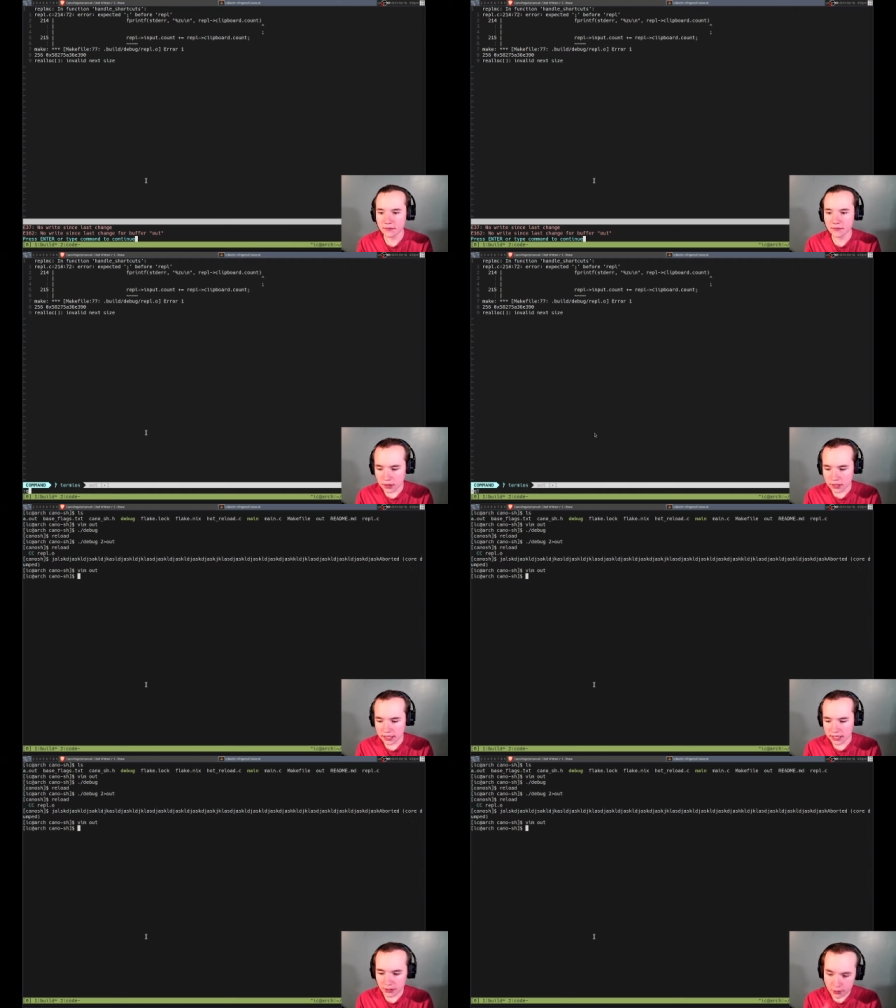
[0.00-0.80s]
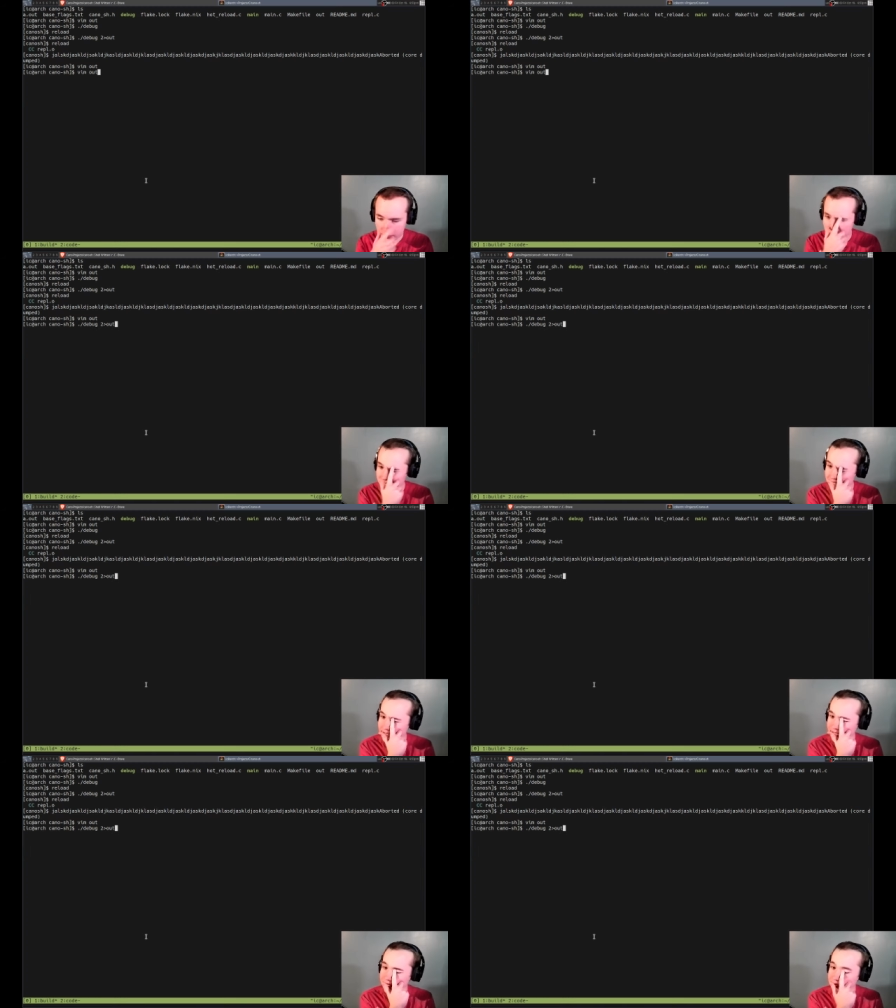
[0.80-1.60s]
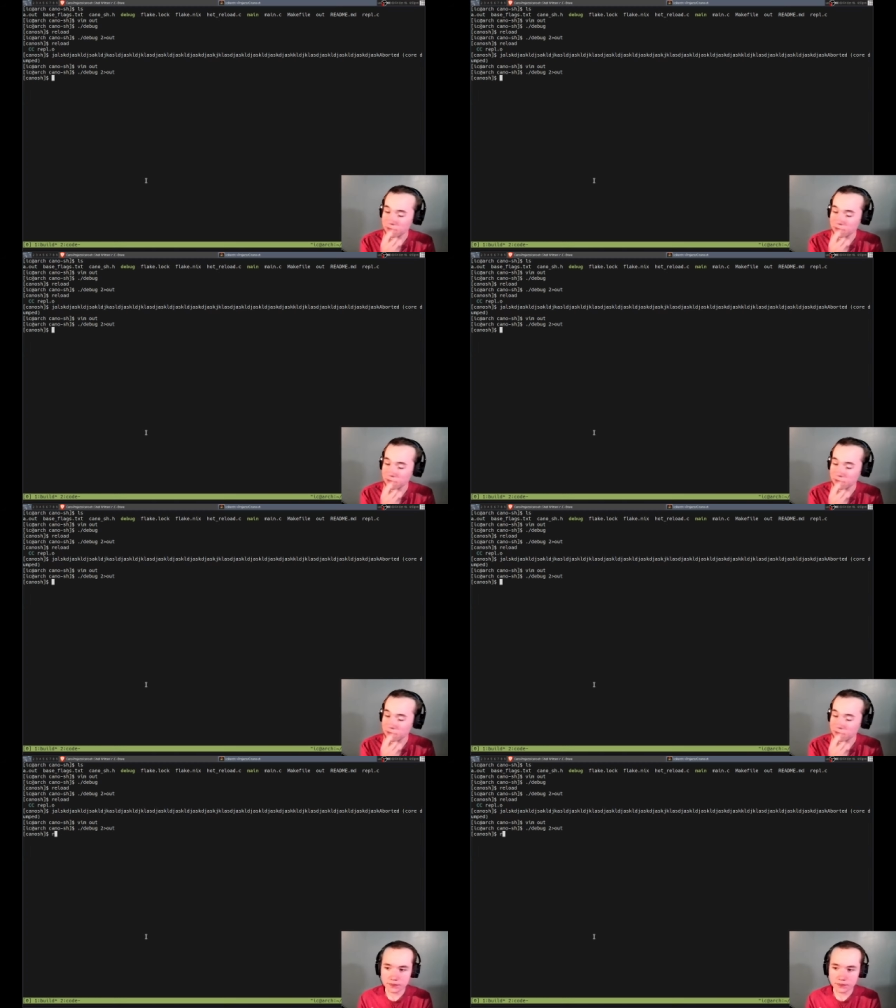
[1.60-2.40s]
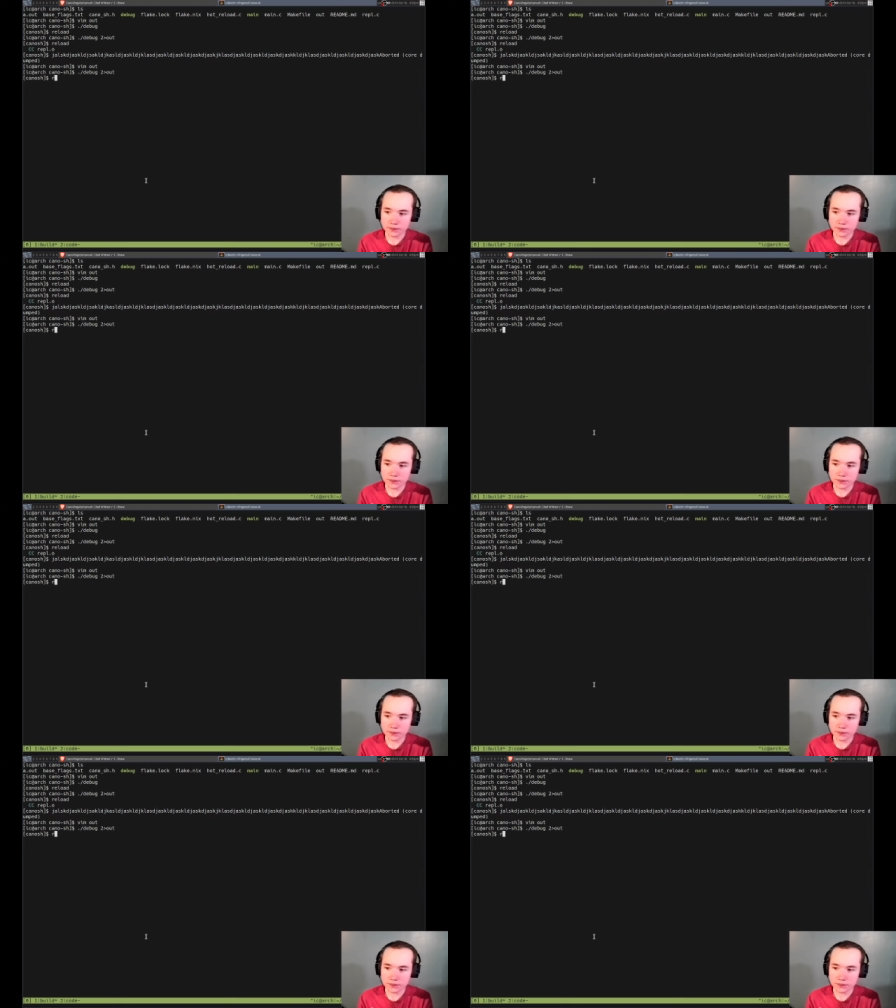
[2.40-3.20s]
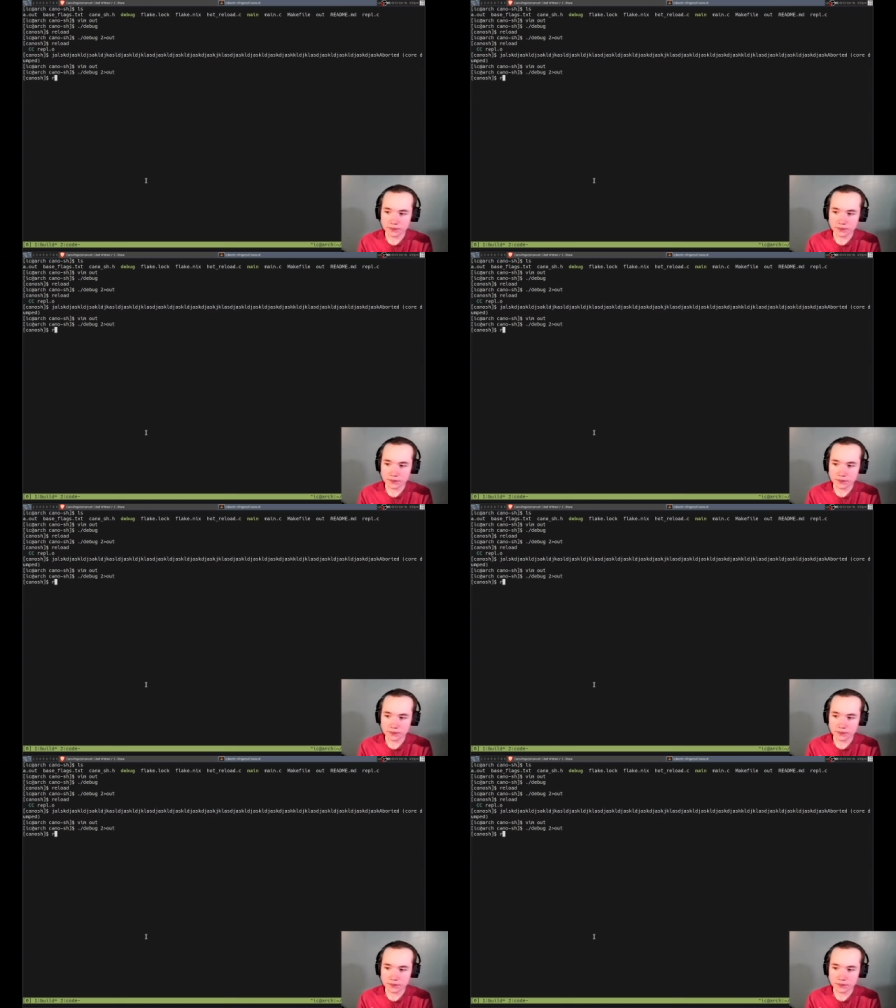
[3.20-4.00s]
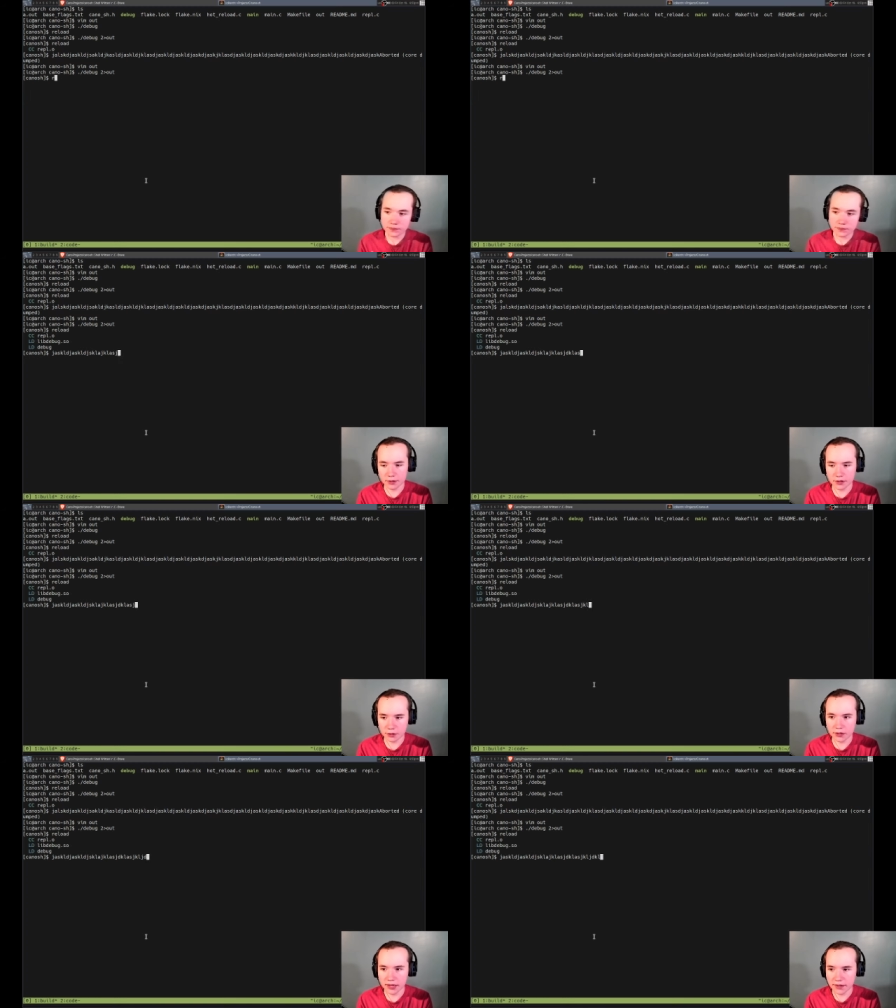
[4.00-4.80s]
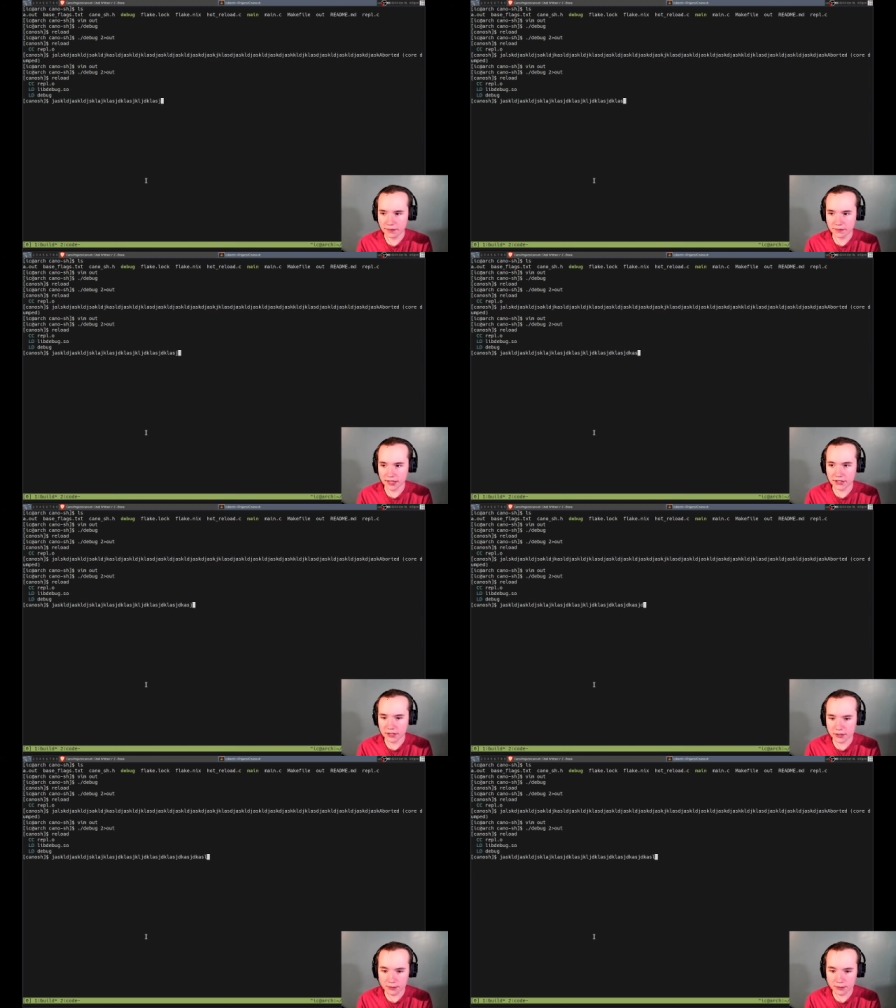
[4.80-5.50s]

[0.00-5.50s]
Can I quit for you? Thank you. Now reload it, and it did work. Okay, I should know. All